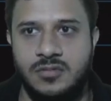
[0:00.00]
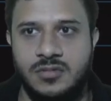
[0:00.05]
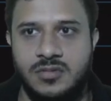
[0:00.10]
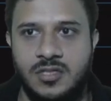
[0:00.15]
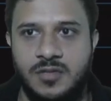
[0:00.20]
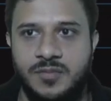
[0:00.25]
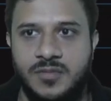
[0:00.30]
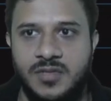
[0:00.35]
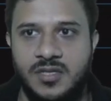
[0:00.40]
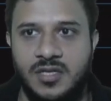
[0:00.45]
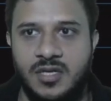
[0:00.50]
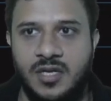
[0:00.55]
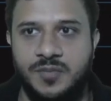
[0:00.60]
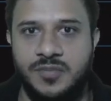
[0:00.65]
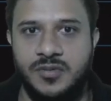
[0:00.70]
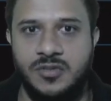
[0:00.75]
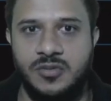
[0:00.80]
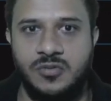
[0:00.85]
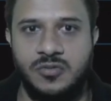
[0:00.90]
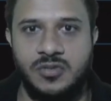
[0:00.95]
Something
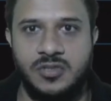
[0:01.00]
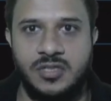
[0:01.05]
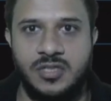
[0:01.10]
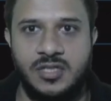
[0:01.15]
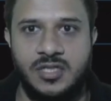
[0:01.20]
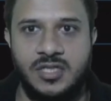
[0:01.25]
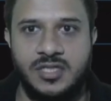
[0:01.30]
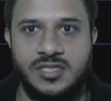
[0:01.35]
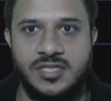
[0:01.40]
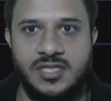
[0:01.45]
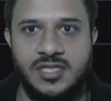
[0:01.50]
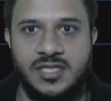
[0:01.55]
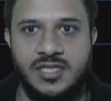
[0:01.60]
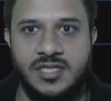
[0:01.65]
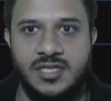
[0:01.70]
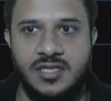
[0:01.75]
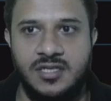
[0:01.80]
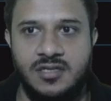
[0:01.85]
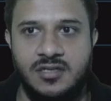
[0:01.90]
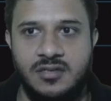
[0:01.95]
happened to her connection, I
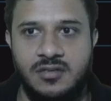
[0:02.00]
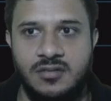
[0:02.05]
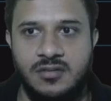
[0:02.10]
think.